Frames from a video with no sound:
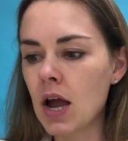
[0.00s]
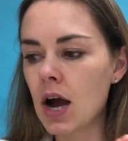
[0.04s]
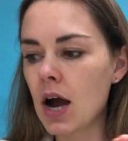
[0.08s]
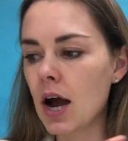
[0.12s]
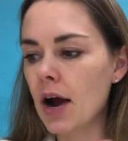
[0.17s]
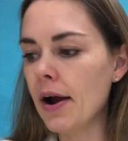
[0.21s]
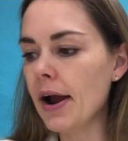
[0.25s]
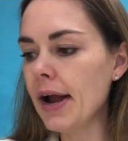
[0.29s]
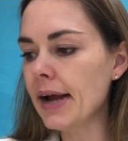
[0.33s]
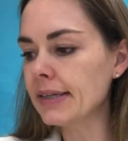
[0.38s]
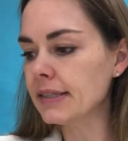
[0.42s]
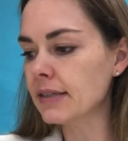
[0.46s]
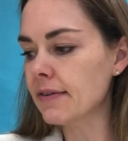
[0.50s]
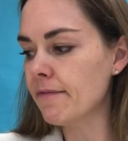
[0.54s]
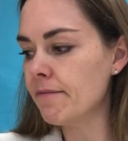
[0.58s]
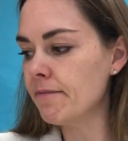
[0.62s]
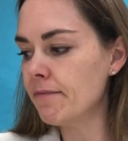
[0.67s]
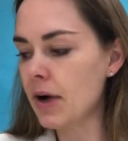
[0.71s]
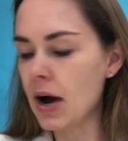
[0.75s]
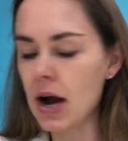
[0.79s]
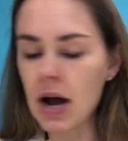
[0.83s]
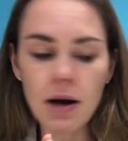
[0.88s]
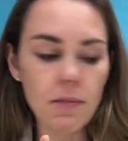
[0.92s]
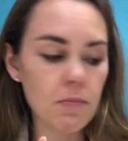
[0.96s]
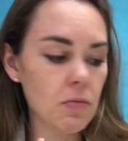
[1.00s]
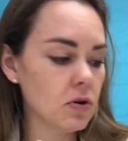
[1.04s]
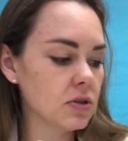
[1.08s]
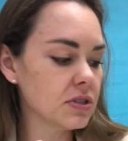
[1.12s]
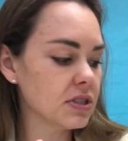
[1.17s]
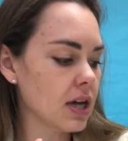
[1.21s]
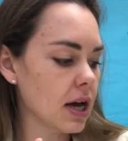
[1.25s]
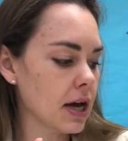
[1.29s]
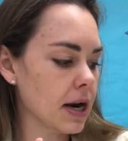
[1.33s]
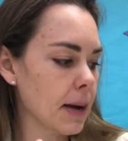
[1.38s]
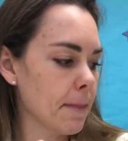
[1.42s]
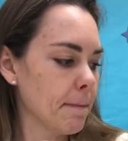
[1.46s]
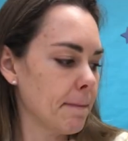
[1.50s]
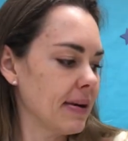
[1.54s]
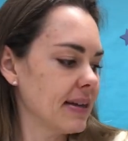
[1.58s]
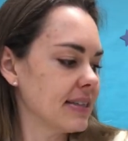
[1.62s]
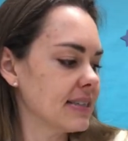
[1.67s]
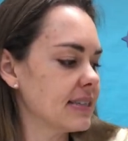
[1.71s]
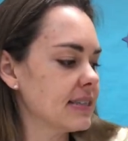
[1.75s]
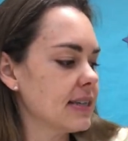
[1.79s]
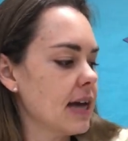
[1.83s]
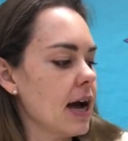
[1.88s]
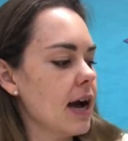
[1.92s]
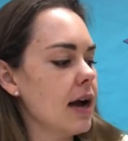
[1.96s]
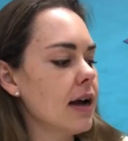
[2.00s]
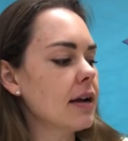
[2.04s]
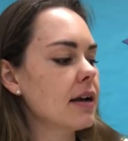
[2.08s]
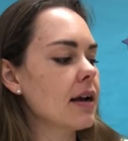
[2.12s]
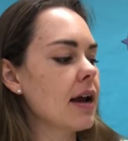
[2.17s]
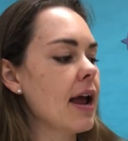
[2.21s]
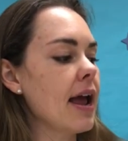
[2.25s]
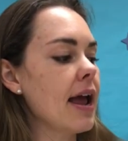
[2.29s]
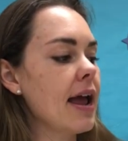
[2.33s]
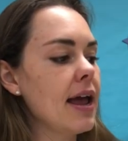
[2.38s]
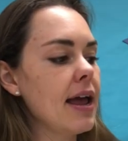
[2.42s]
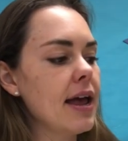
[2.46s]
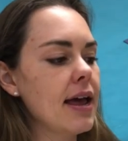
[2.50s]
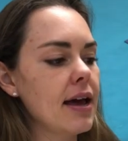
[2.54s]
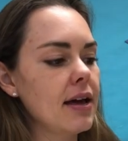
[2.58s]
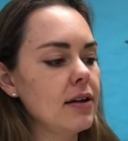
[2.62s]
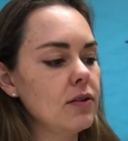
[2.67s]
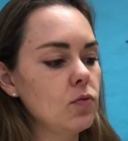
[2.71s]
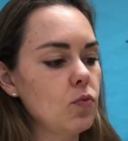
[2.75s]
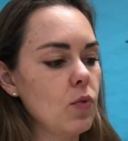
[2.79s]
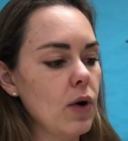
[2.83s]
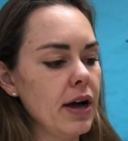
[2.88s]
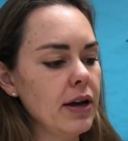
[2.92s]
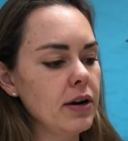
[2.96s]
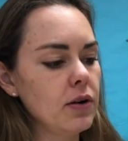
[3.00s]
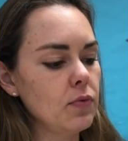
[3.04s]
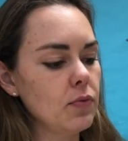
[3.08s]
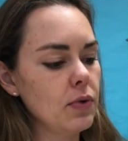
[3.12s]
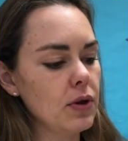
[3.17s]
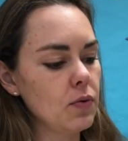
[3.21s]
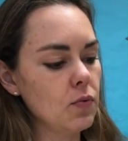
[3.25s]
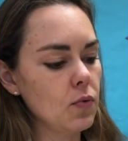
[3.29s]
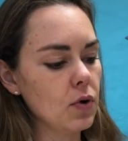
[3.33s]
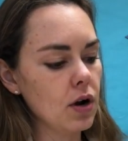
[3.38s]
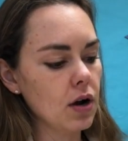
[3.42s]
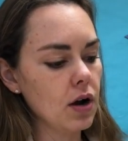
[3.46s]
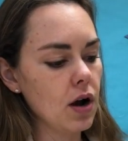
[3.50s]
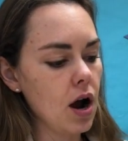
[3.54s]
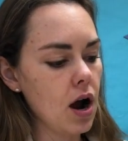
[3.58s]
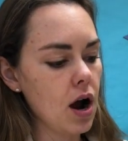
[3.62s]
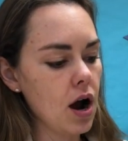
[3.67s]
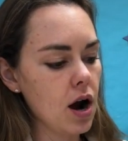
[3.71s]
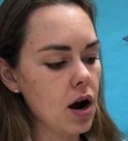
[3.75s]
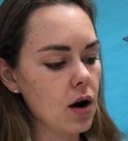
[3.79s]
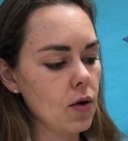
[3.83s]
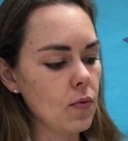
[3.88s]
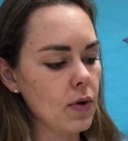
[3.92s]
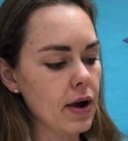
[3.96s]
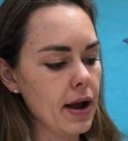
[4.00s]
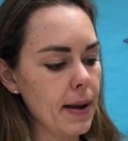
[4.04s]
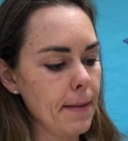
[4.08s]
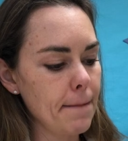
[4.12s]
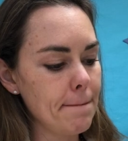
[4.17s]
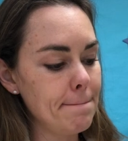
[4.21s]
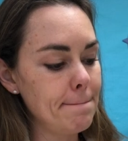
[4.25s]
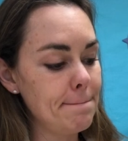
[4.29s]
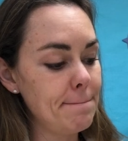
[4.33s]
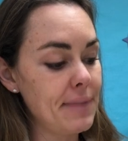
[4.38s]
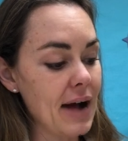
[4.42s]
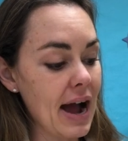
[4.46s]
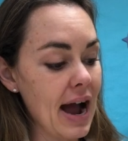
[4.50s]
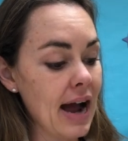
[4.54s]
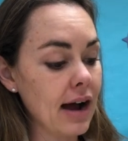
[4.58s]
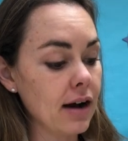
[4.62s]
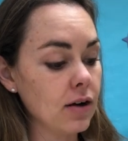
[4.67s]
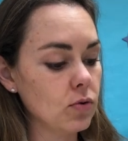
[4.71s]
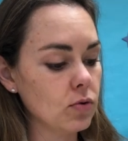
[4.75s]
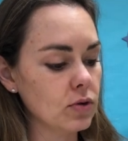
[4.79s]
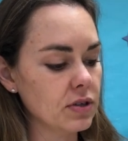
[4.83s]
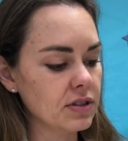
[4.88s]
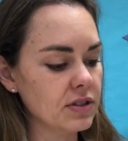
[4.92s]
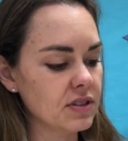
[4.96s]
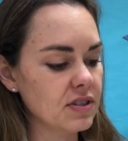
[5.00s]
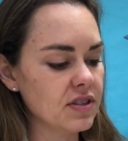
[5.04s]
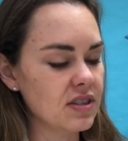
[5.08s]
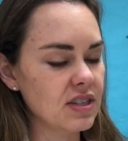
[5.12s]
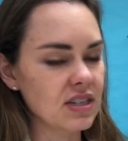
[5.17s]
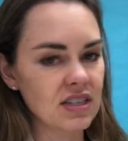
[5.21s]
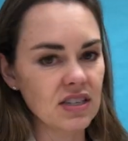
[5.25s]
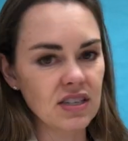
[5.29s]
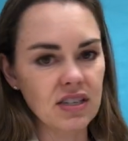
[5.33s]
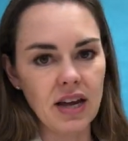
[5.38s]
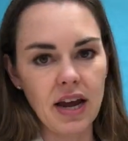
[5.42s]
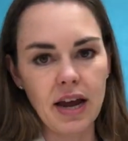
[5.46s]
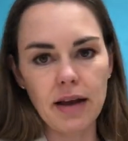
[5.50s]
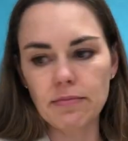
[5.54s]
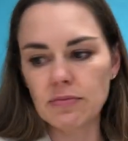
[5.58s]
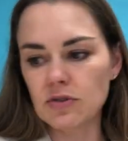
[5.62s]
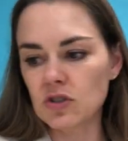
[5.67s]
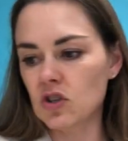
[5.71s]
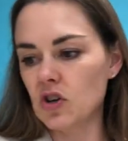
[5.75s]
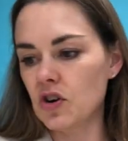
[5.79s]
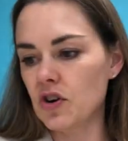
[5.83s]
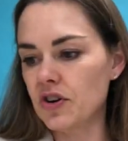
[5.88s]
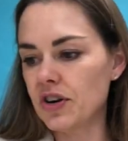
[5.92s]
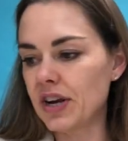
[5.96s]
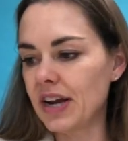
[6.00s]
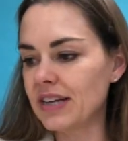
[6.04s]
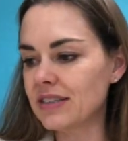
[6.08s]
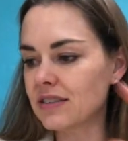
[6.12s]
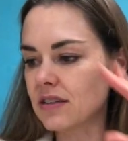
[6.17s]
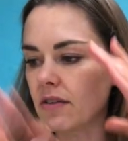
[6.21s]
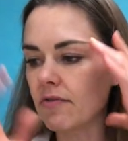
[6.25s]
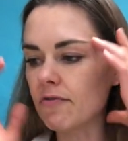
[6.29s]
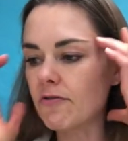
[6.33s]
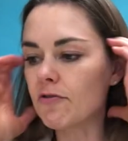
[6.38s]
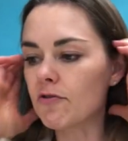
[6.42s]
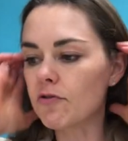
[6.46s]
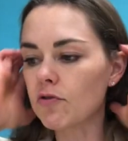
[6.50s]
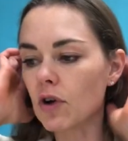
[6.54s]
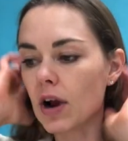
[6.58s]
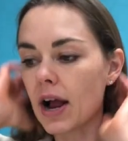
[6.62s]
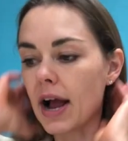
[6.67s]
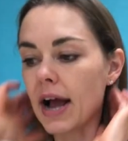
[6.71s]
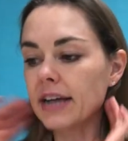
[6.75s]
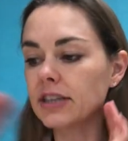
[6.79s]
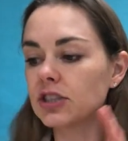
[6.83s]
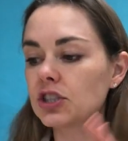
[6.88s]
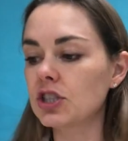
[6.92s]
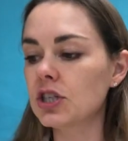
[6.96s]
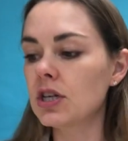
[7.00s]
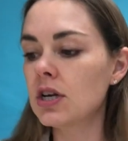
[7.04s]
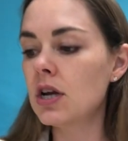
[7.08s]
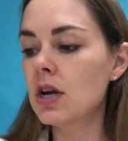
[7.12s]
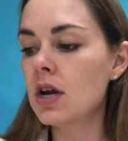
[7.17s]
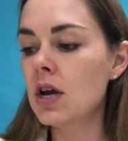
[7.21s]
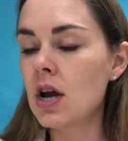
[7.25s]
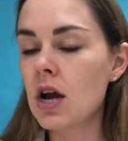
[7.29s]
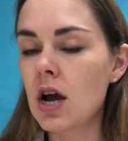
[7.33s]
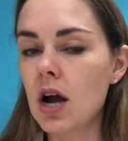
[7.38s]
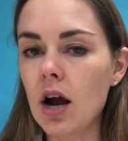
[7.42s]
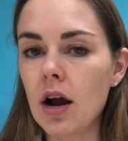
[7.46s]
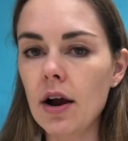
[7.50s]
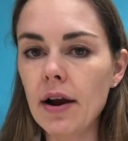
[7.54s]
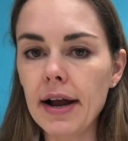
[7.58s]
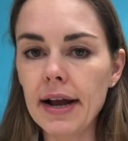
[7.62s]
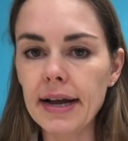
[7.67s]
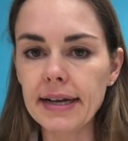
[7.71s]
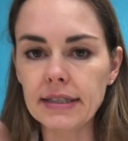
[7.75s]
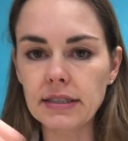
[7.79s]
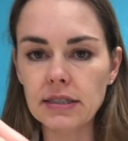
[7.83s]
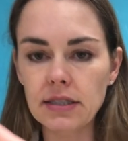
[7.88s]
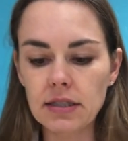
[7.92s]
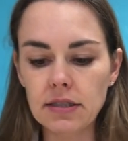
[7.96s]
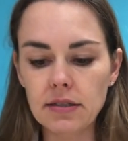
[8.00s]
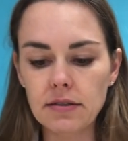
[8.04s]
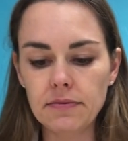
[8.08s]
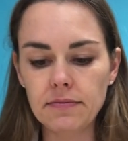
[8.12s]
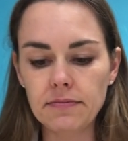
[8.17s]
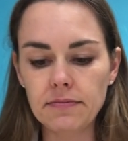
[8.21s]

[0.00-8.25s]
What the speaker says: All right, vamos a repasar. And why don't we work our way backwards this time so you're nice and fresh. All right.